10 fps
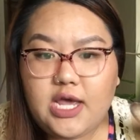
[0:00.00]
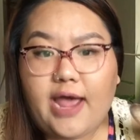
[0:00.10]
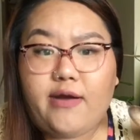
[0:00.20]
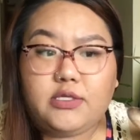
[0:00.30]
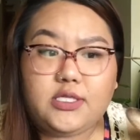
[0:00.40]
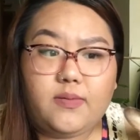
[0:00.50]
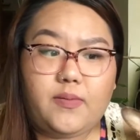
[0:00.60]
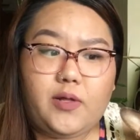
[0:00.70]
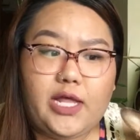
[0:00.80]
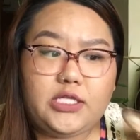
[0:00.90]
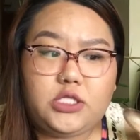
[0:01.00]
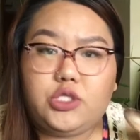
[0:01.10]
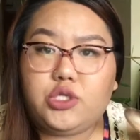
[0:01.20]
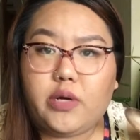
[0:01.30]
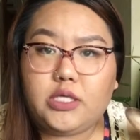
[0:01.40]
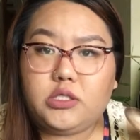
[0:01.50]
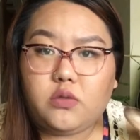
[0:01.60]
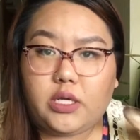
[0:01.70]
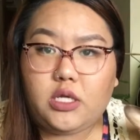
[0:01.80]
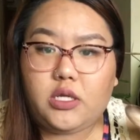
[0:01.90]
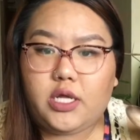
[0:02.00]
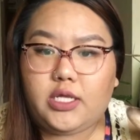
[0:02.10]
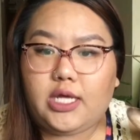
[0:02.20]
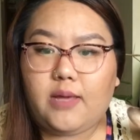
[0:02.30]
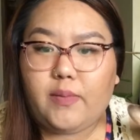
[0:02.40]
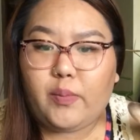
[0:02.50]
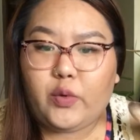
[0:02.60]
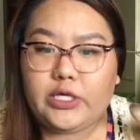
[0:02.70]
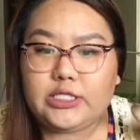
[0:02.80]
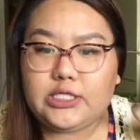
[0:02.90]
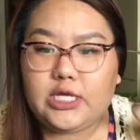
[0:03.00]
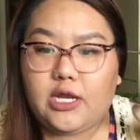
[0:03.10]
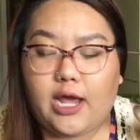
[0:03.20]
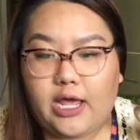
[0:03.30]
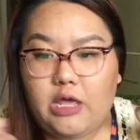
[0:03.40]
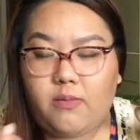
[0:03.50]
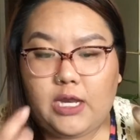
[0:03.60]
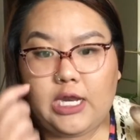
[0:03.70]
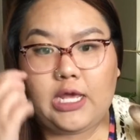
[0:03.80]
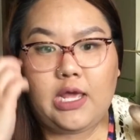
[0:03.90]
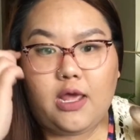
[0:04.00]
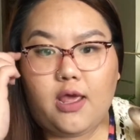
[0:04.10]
I know some people like to do direct soil and they keep it moist and high humidity.